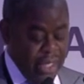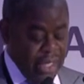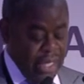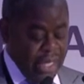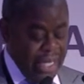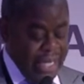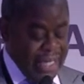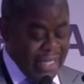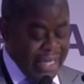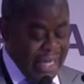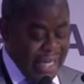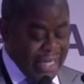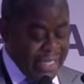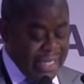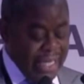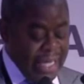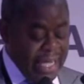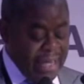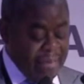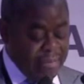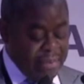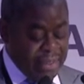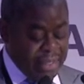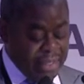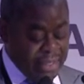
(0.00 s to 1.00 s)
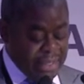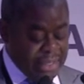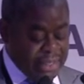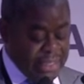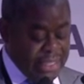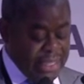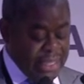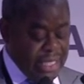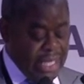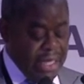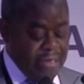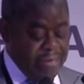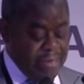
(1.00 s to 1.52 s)
in enabling the
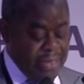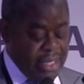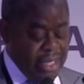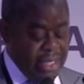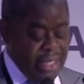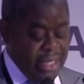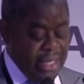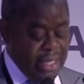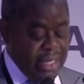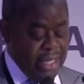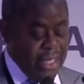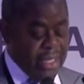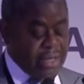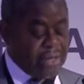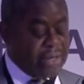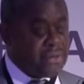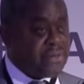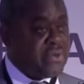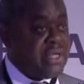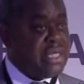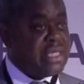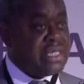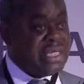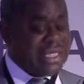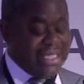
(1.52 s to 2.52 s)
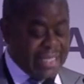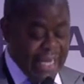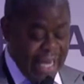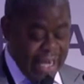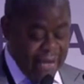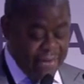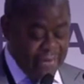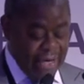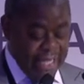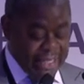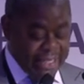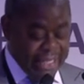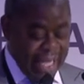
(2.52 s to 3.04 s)
CME increase
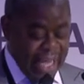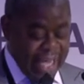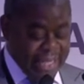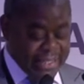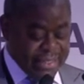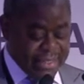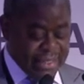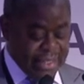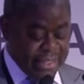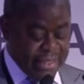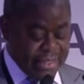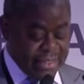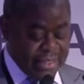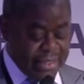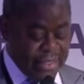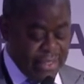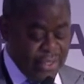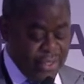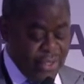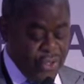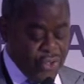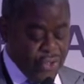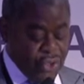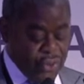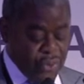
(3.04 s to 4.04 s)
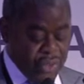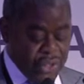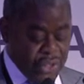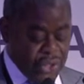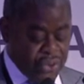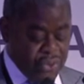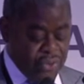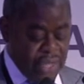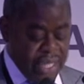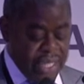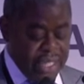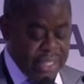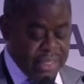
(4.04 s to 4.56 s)
direct access to its
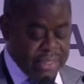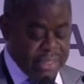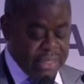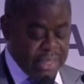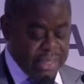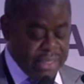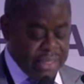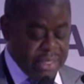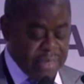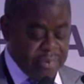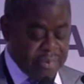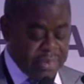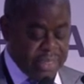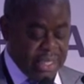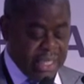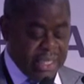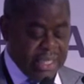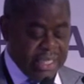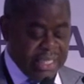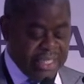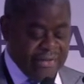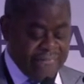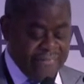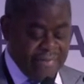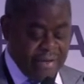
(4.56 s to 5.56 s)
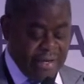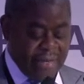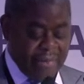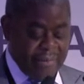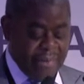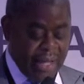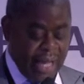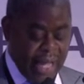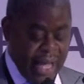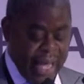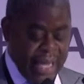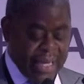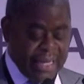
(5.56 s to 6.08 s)
trading systems and develop
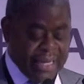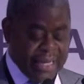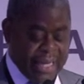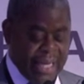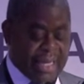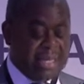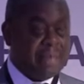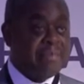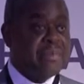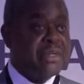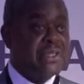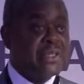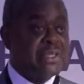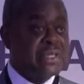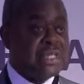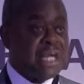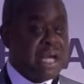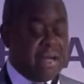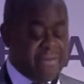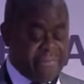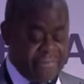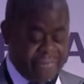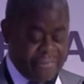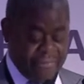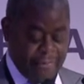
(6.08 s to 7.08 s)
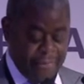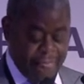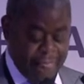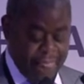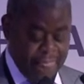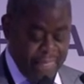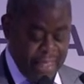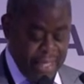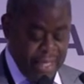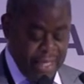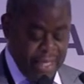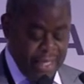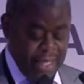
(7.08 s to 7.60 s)
high caliber staff.
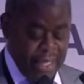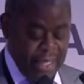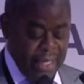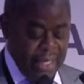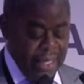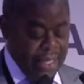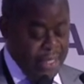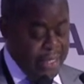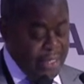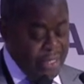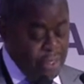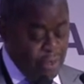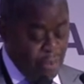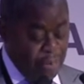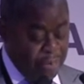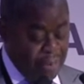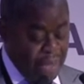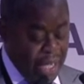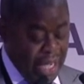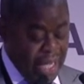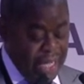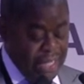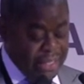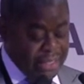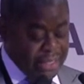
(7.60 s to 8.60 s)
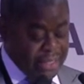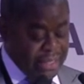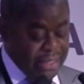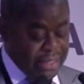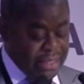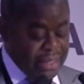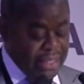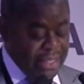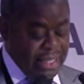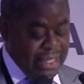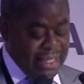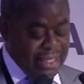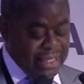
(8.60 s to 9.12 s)
He opined
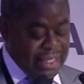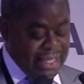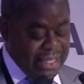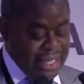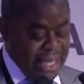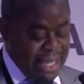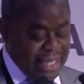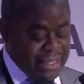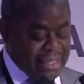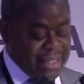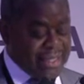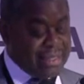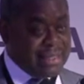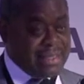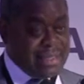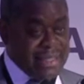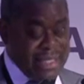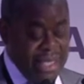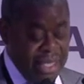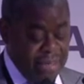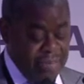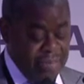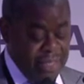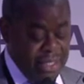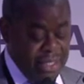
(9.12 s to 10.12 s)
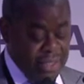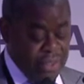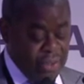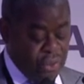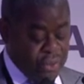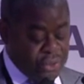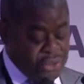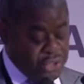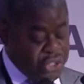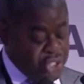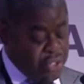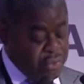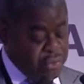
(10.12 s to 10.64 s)
that had the CME
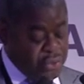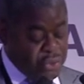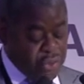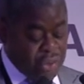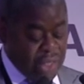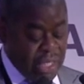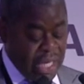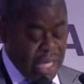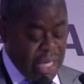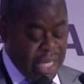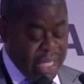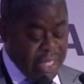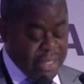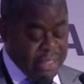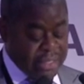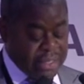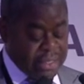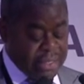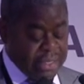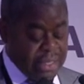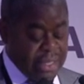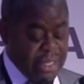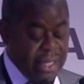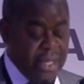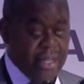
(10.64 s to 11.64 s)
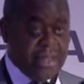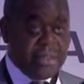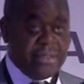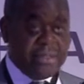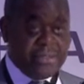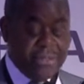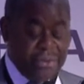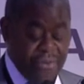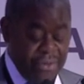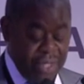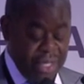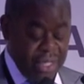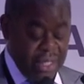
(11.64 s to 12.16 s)
not demutualized,
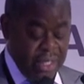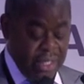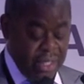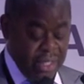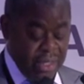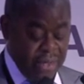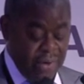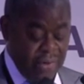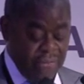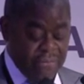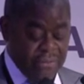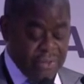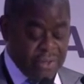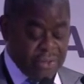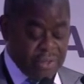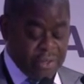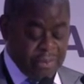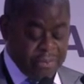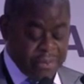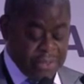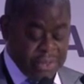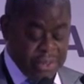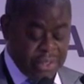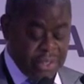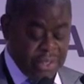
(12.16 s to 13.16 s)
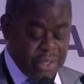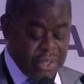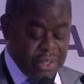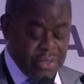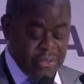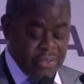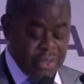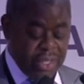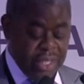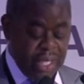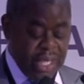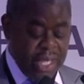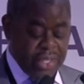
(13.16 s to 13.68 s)
three of its
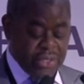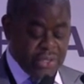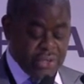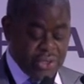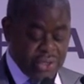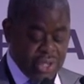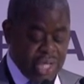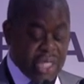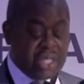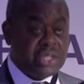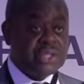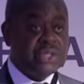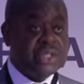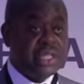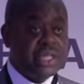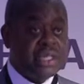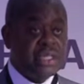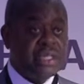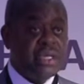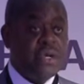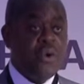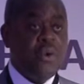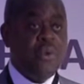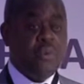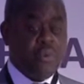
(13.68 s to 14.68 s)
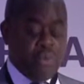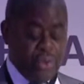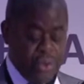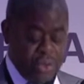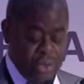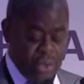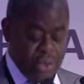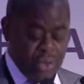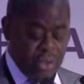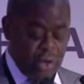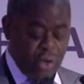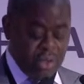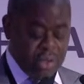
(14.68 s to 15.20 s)
subsidiary exchanges would
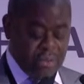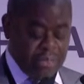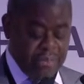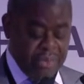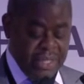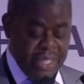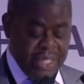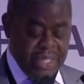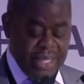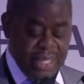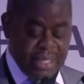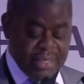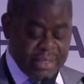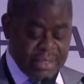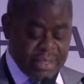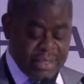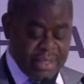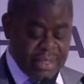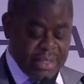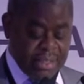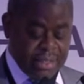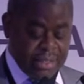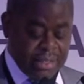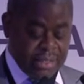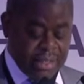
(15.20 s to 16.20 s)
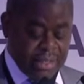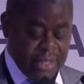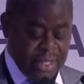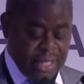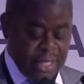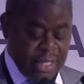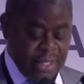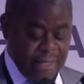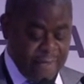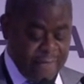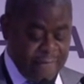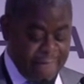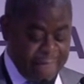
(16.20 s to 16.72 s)
not be in existence
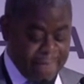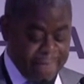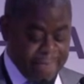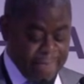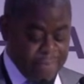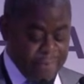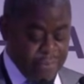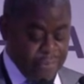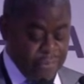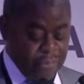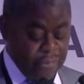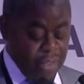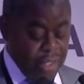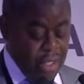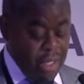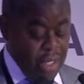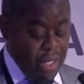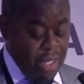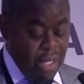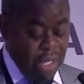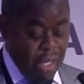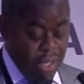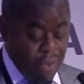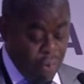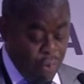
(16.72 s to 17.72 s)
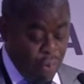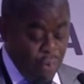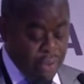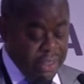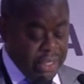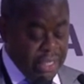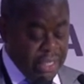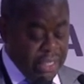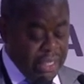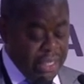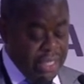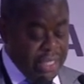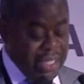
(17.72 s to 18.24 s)
today.
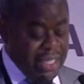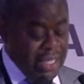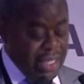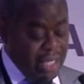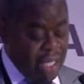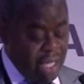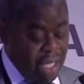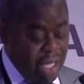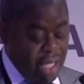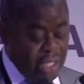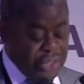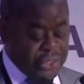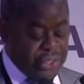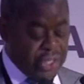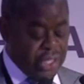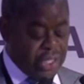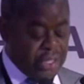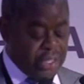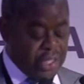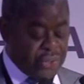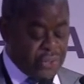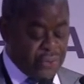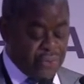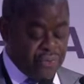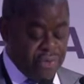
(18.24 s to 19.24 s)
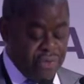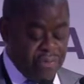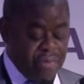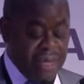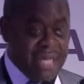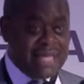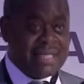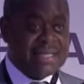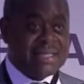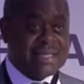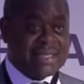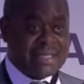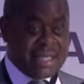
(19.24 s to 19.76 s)
Accordingly, he urged us to
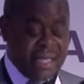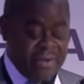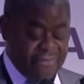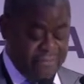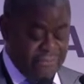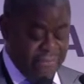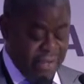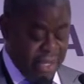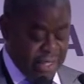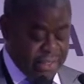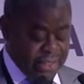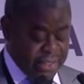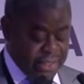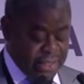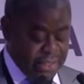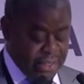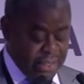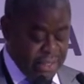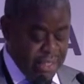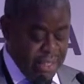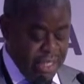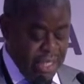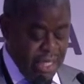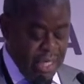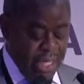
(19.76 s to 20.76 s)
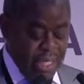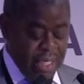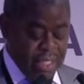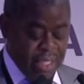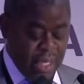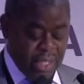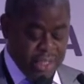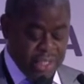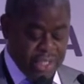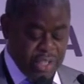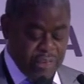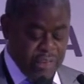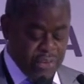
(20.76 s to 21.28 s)
remain steadfast in
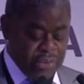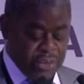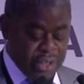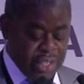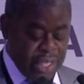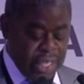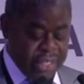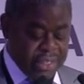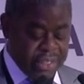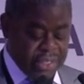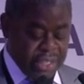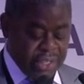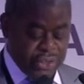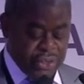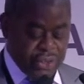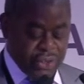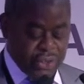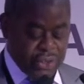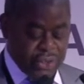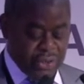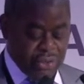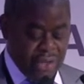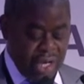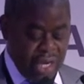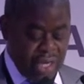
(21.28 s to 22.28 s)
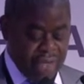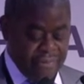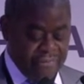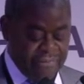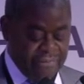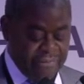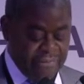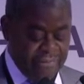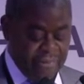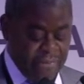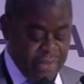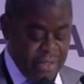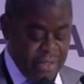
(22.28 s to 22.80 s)
our demutualization drive.